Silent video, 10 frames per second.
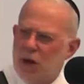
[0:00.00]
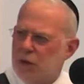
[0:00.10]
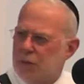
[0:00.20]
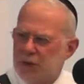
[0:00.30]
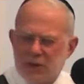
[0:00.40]

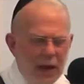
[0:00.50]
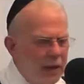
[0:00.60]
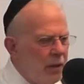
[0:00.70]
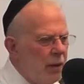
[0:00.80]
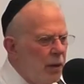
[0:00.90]

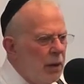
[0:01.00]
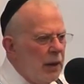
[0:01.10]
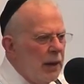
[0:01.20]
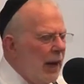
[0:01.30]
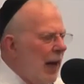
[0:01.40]
100%,
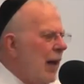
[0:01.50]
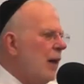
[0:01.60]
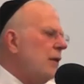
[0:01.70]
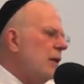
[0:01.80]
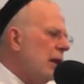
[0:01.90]

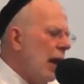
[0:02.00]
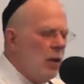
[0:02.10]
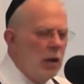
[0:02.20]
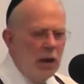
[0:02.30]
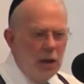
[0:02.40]
and
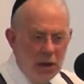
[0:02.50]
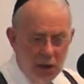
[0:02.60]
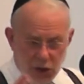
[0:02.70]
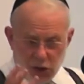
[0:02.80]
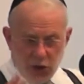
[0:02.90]
that in
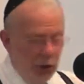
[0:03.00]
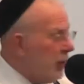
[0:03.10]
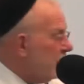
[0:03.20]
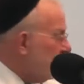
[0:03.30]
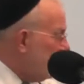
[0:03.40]
addition to his